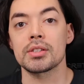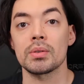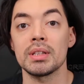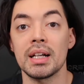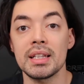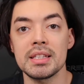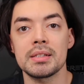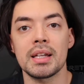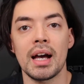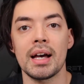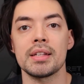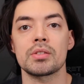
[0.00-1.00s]
So a lot of these
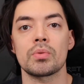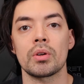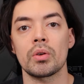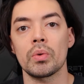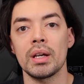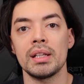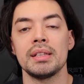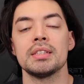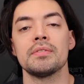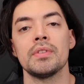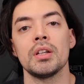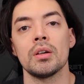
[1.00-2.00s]
guys who are creating
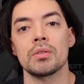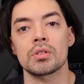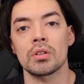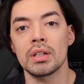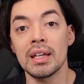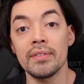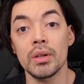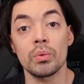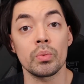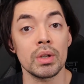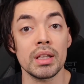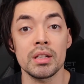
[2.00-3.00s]
these videos are giving
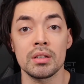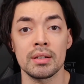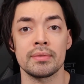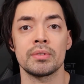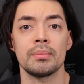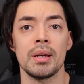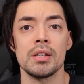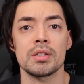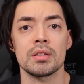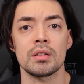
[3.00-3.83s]
really good information.